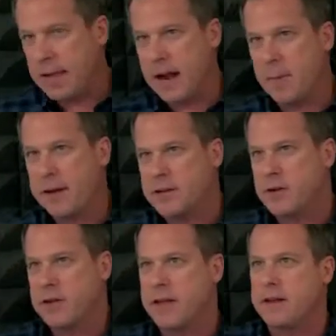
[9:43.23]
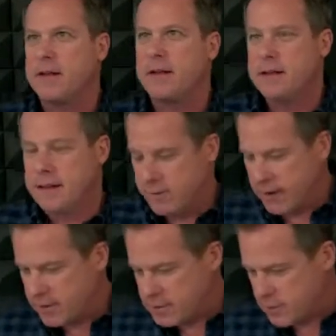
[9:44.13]
and I'll make sure that
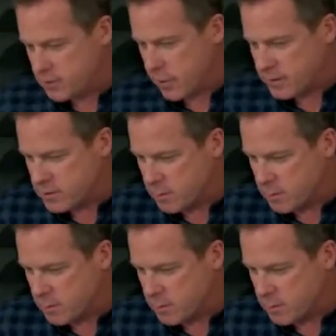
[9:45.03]
David answers those questions.